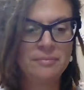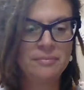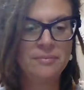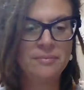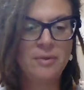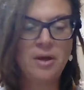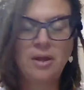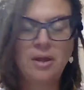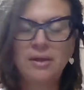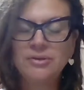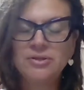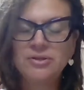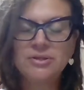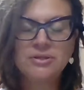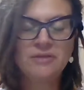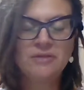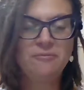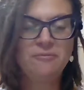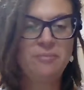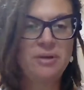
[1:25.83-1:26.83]
I
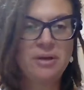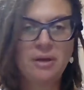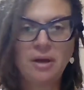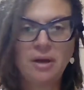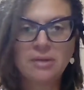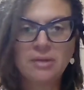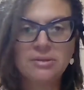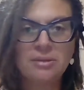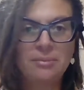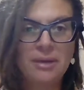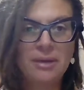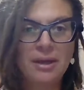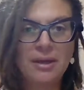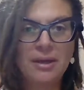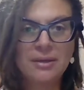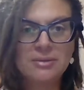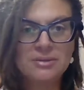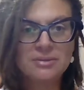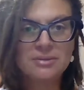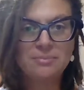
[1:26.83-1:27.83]
just have been knocked on my
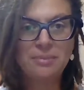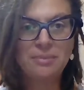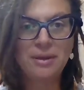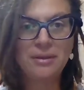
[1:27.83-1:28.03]
ass